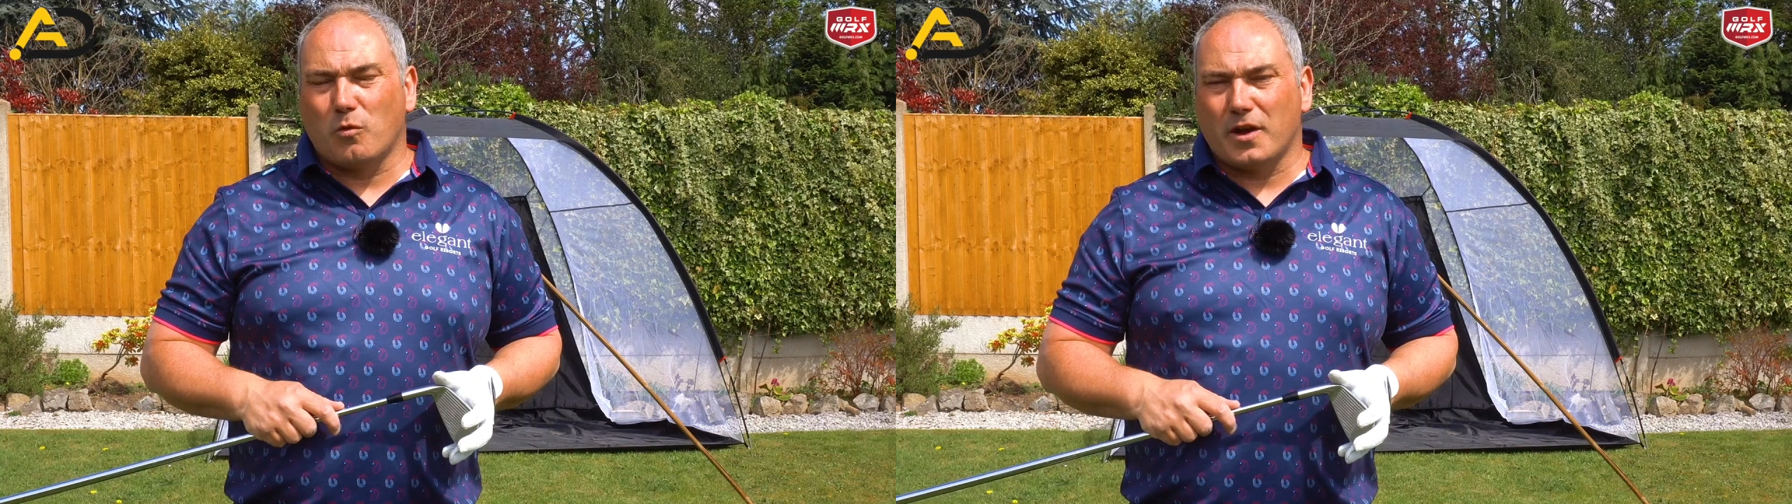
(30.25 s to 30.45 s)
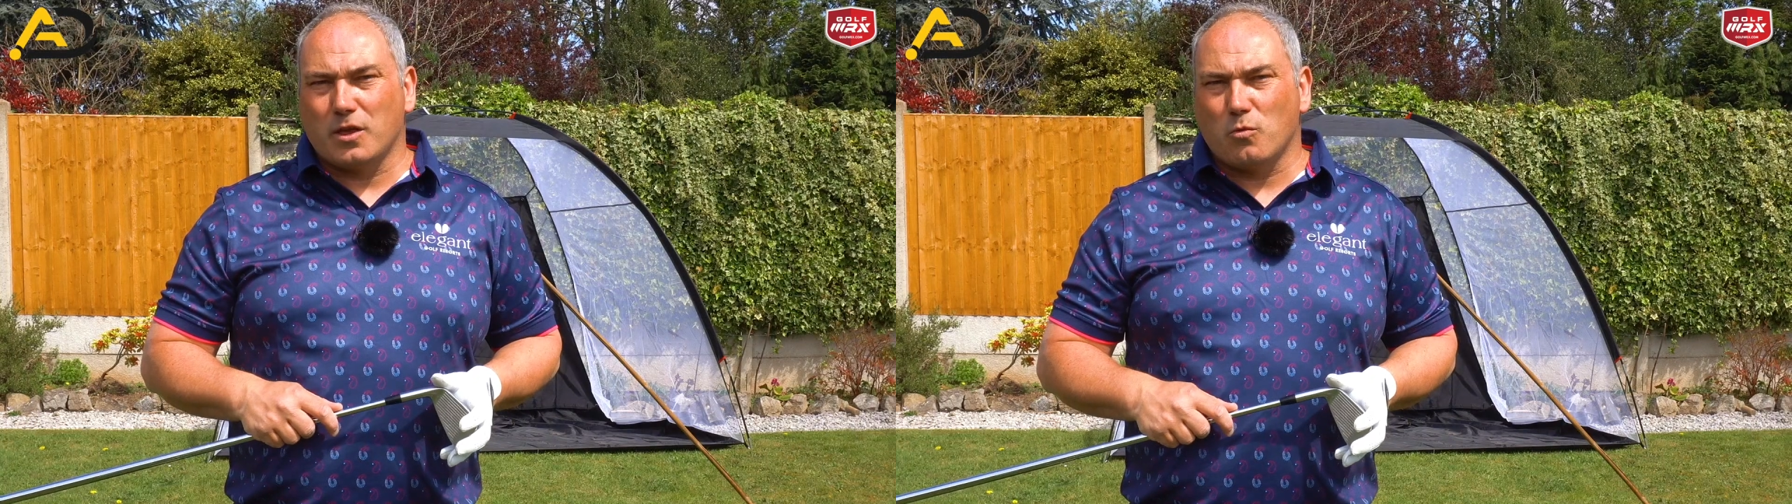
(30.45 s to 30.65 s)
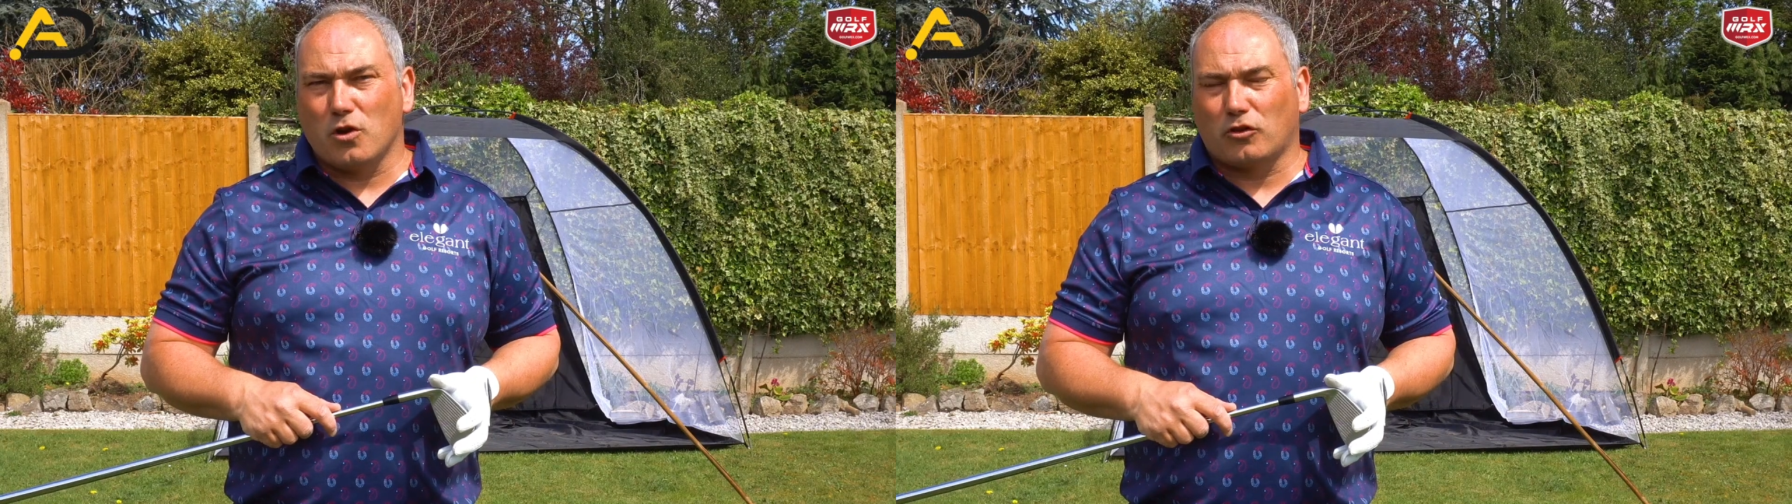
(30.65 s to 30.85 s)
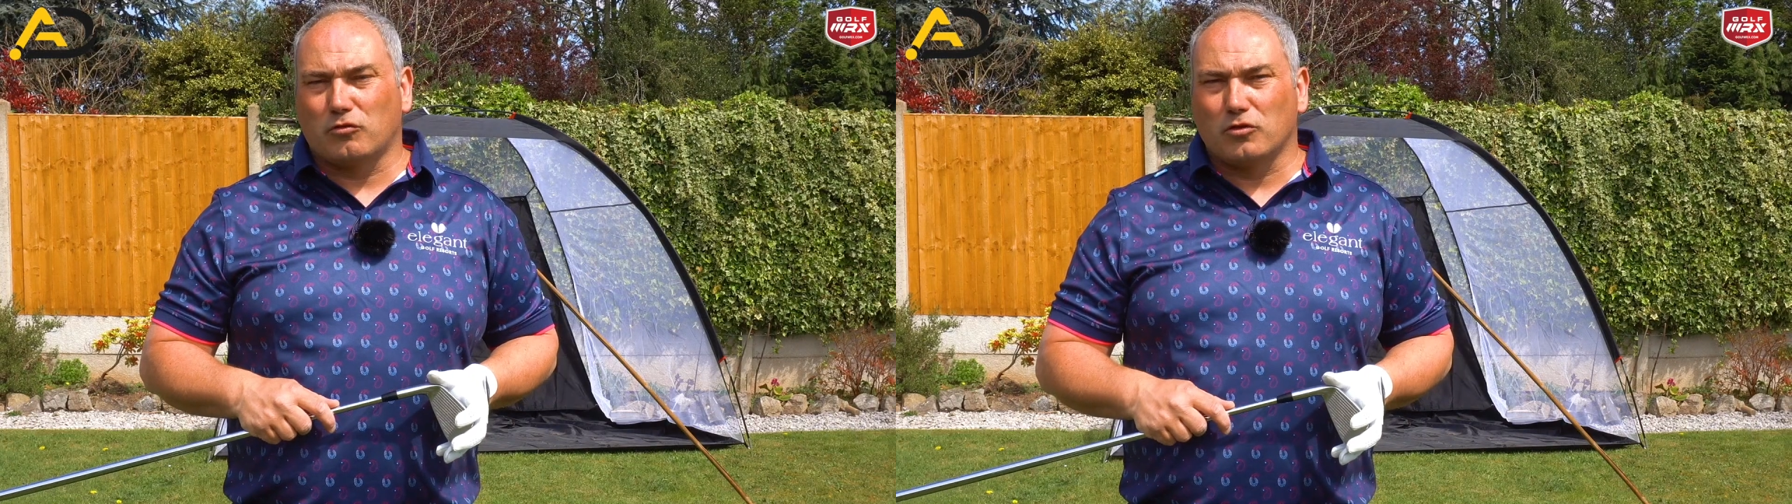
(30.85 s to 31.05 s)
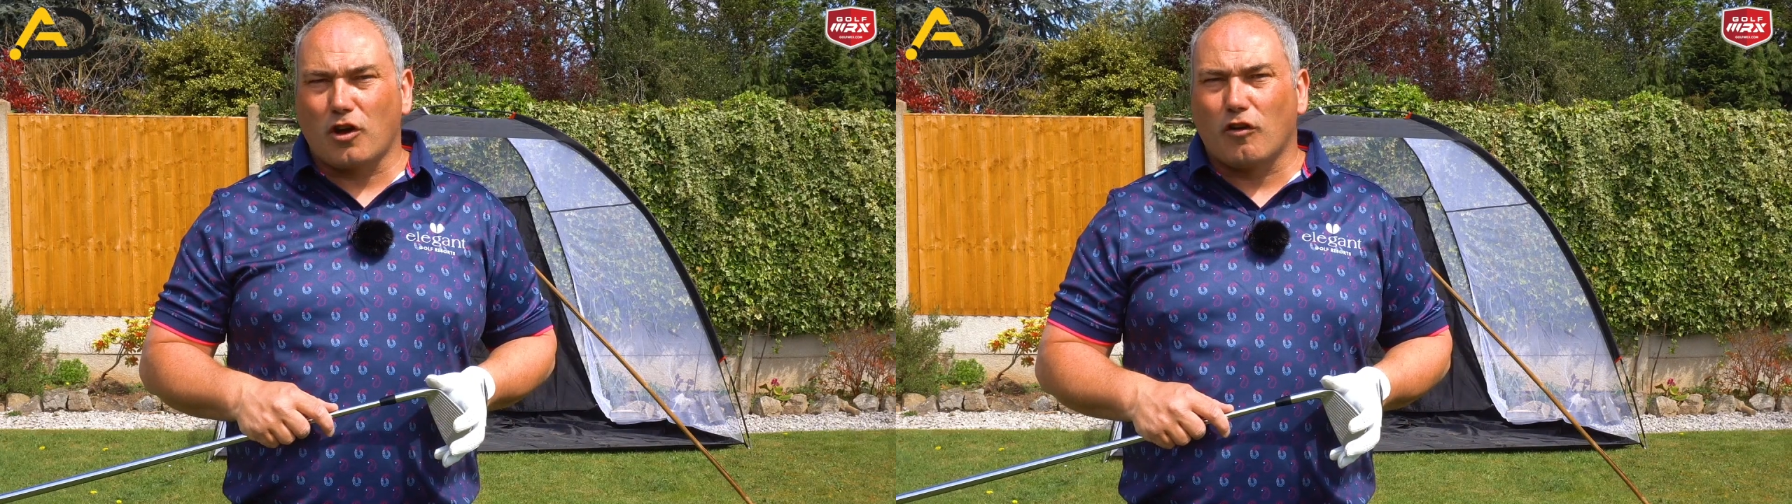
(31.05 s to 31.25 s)
way they work
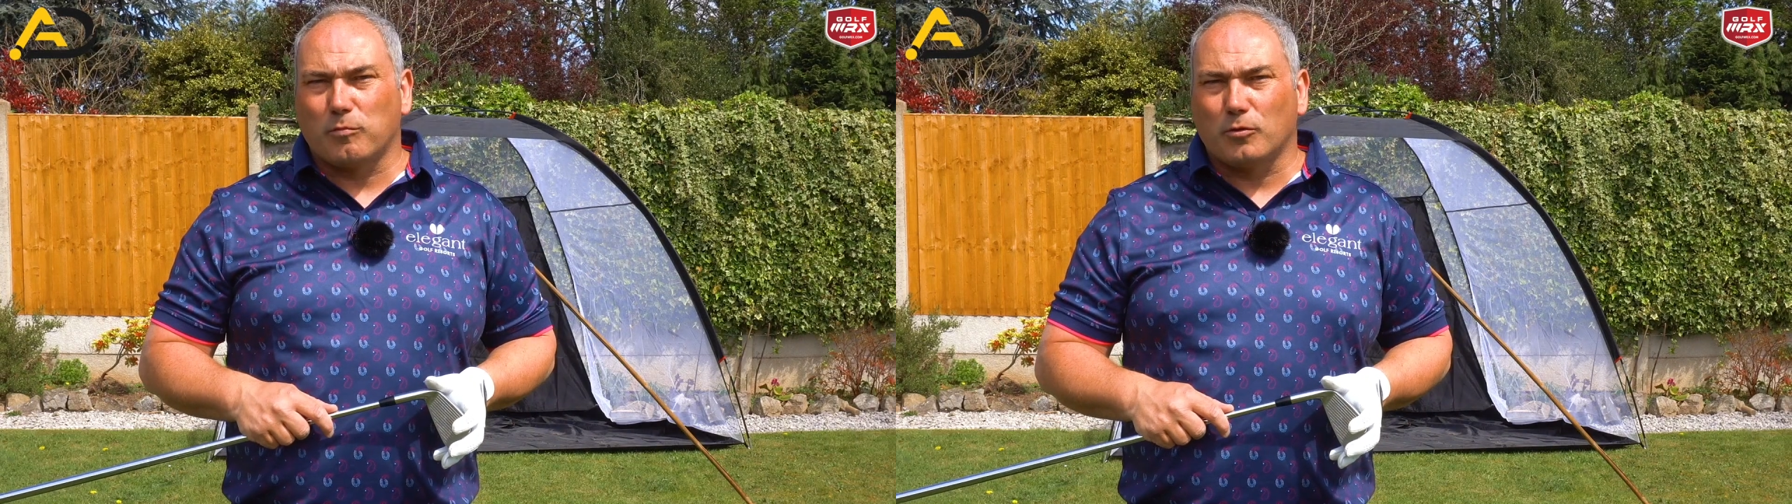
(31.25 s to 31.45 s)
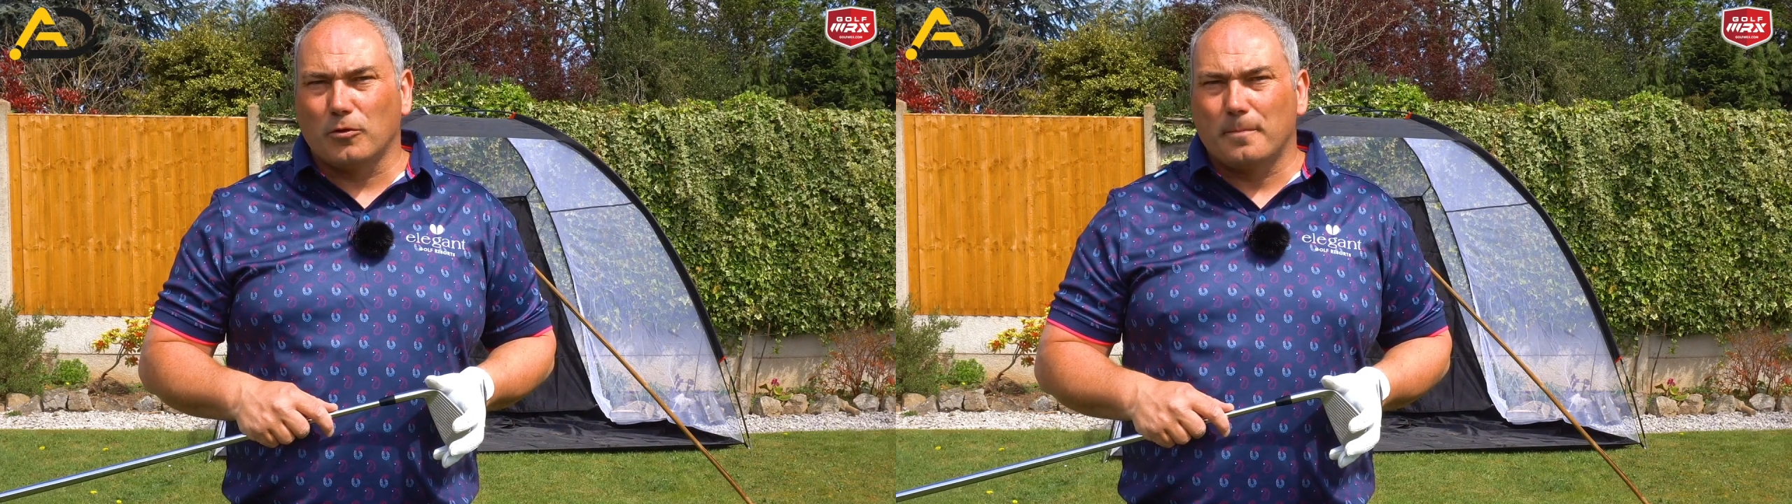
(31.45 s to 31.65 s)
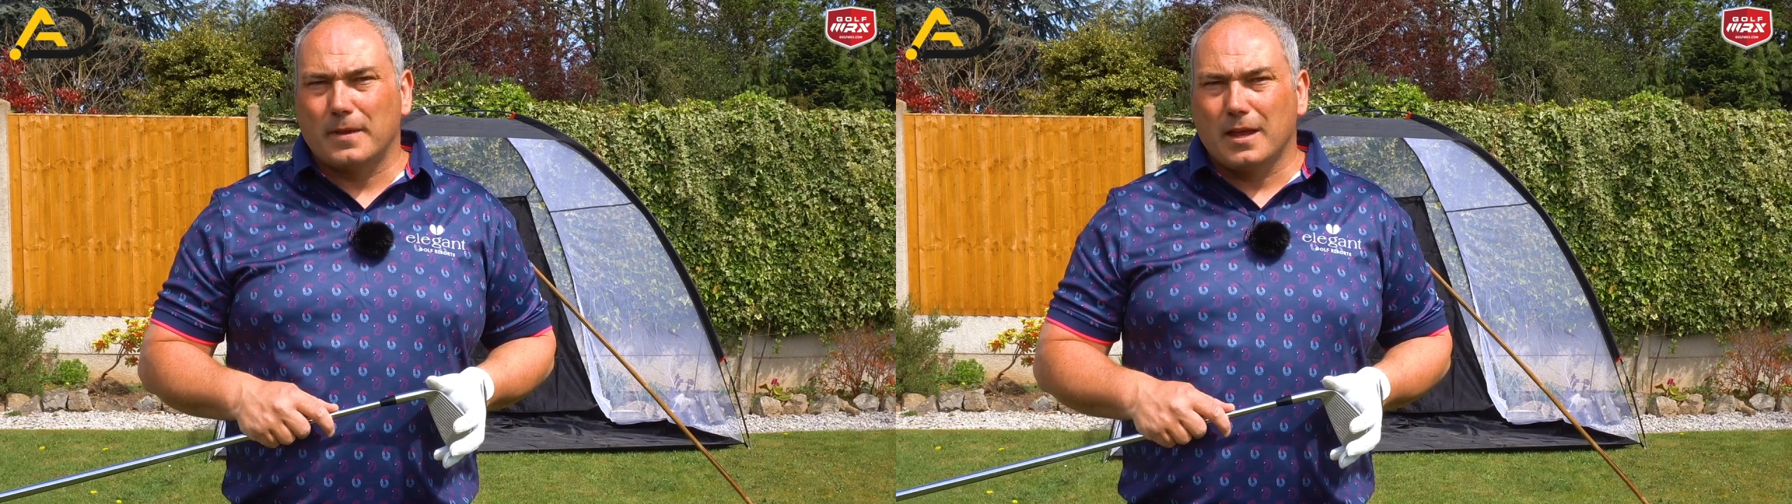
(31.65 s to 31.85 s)
through the golf ball,